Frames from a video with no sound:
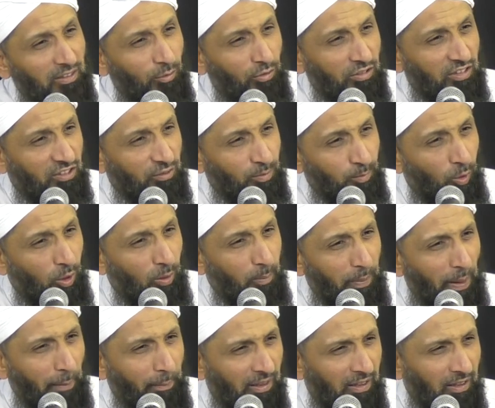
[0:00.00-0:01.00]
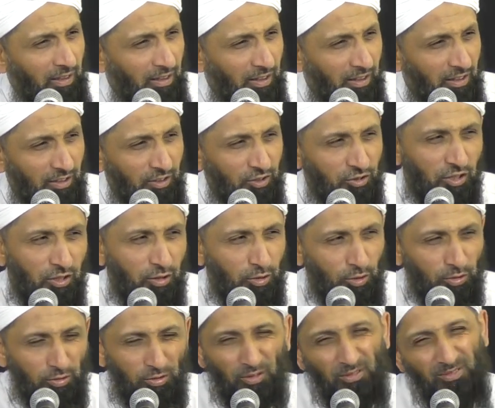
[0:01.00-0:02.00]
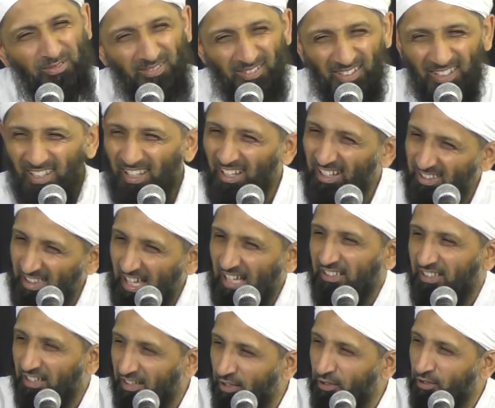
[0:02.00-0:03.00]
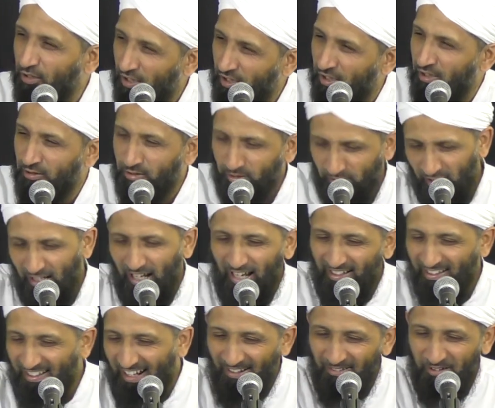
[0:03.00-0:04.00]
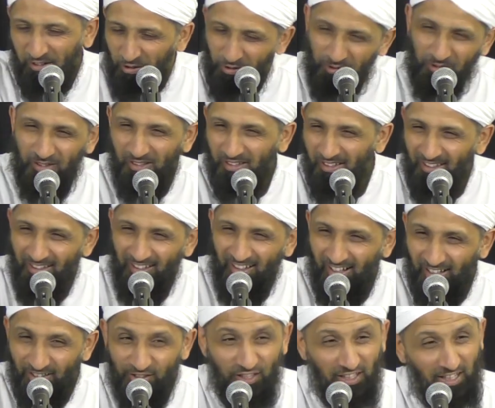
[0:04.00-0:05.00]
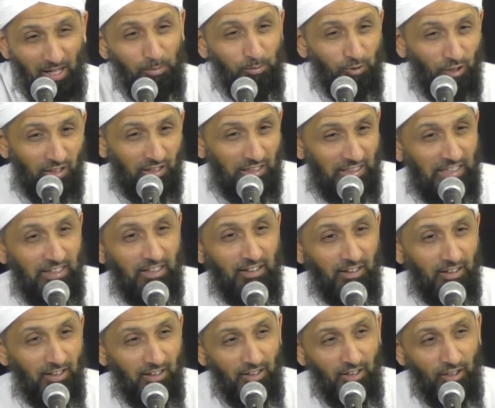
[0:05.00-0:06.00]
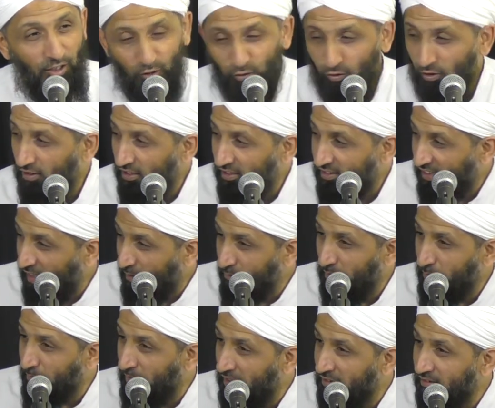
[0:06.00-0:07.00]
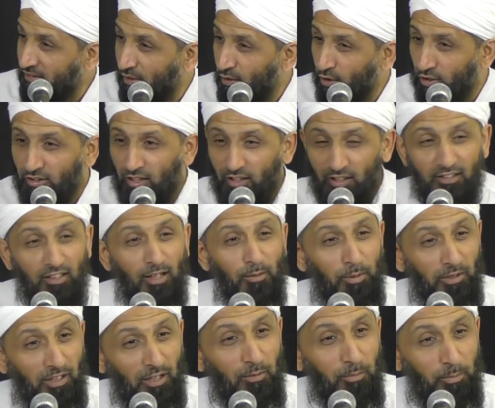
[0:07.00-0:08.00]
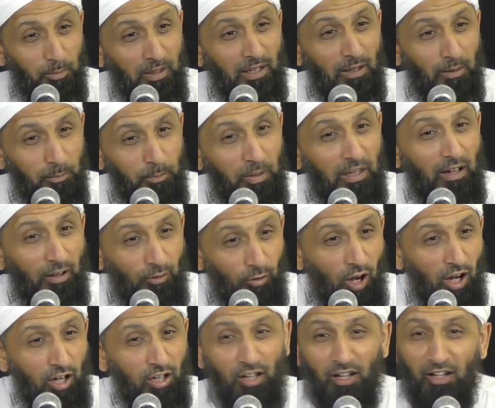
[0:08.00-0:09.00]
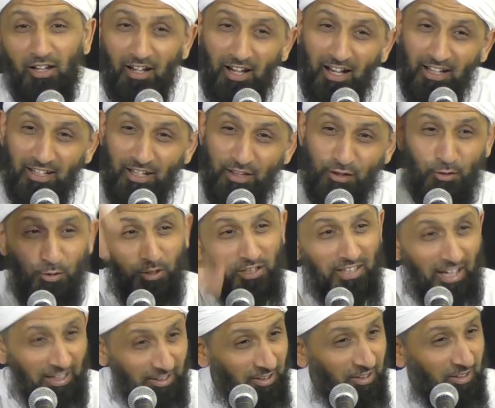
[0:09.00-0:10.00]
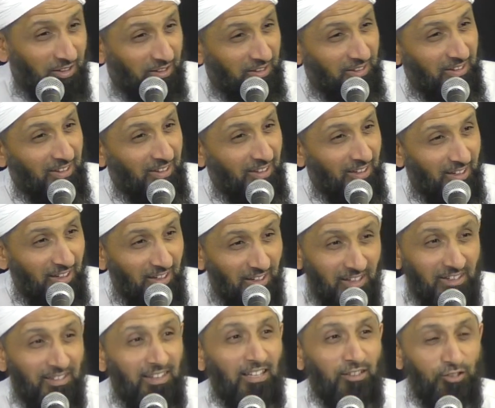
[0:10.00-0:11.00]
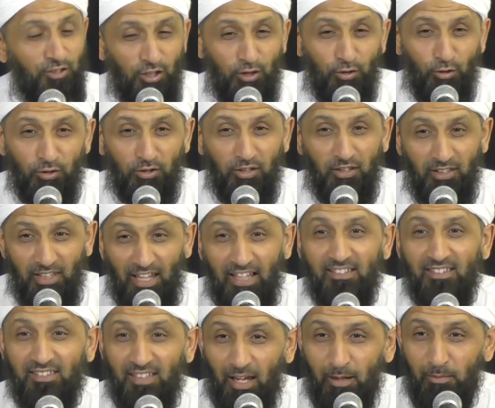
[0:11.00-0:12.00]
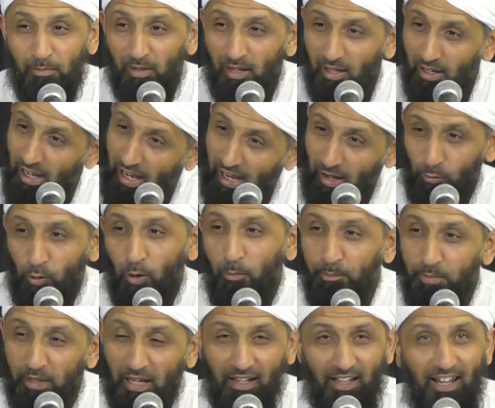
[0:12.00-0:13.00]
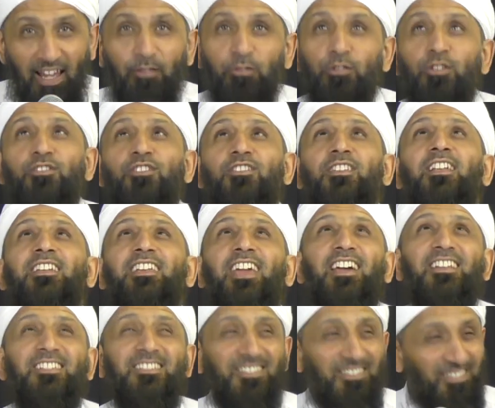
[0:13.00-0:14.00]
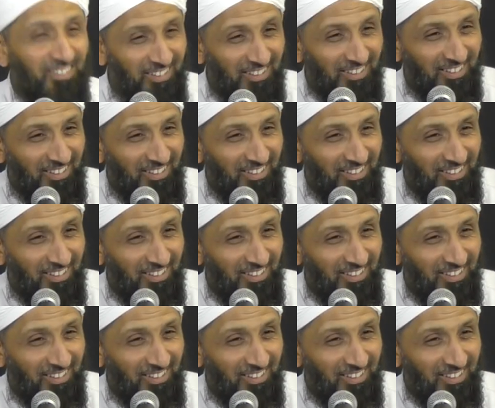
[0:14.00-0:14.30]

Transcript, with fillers: it was a small pebble, she thought, that didn't hurt, I'll carry on. And she kept on cleaning. So this time the master got a little bit of bigger rock and he threw it at her. Then she thought, next time I won't be alive. So she said, "Yes."